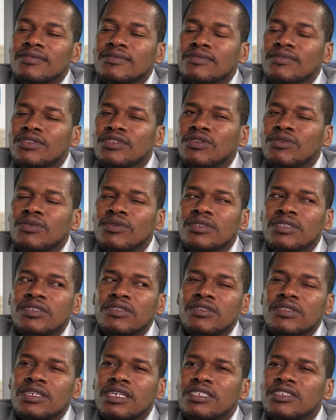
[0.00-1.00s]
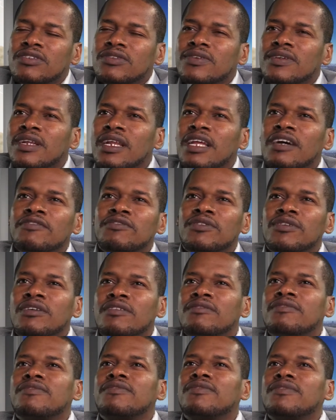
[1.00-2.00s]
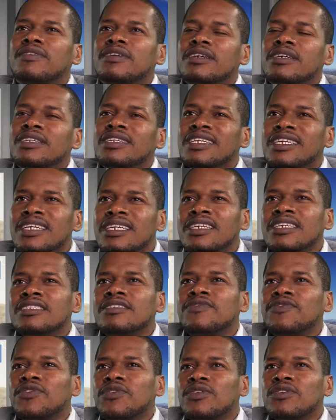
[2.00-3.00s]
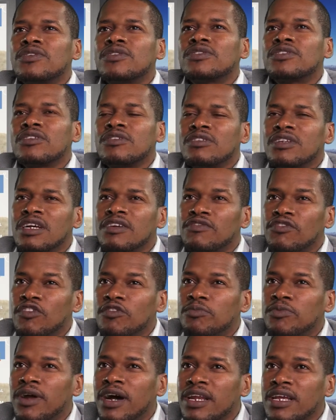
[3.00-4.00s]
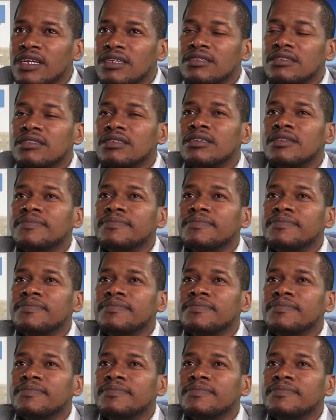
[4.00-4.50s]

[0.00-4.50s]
you know, there's a certain level of needs for a certain level of products.